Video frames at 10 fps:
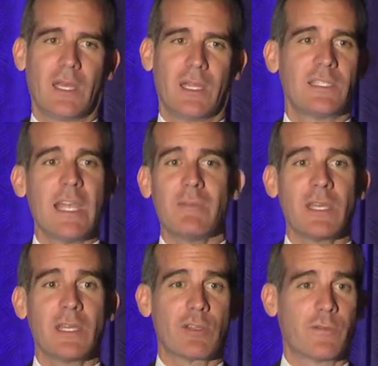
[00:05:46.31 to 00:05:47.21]
The same
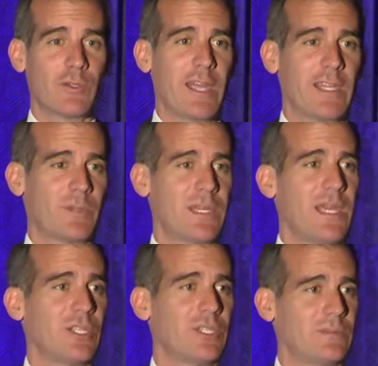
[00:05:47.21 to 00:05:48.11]
thing goes for
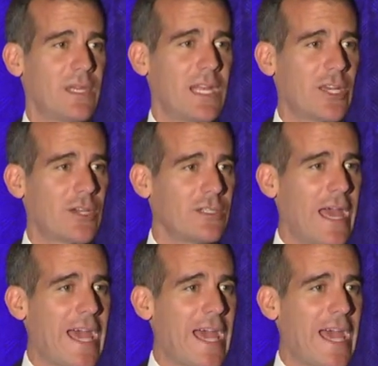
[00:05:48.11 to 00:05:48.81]
transportation, and I couldn't